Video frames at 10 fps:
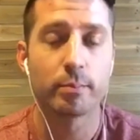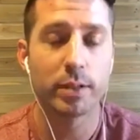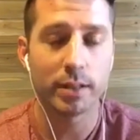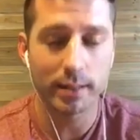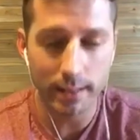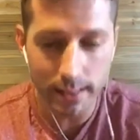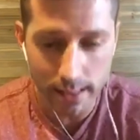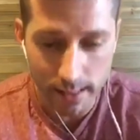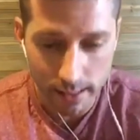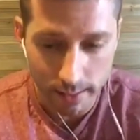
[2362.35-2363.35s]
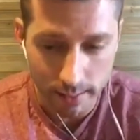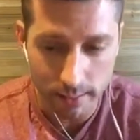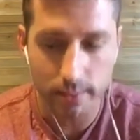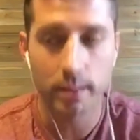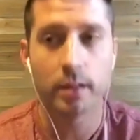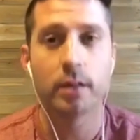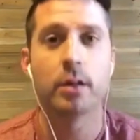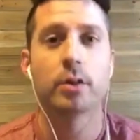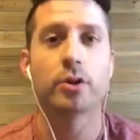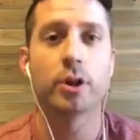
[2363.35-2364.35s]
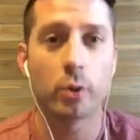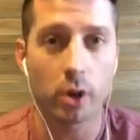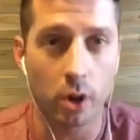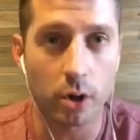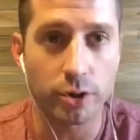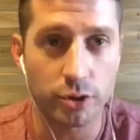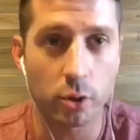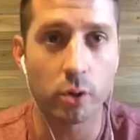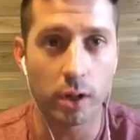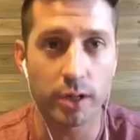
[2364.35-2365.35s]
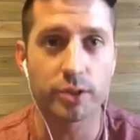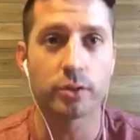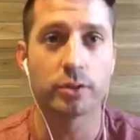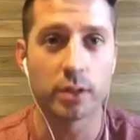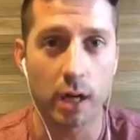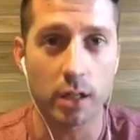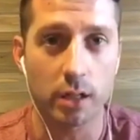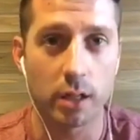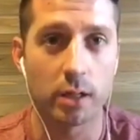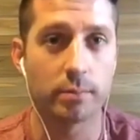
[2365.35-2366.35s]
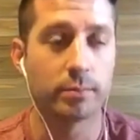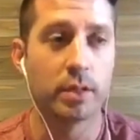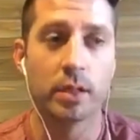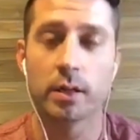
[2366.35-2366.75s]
please go to heartsoulhustle.com.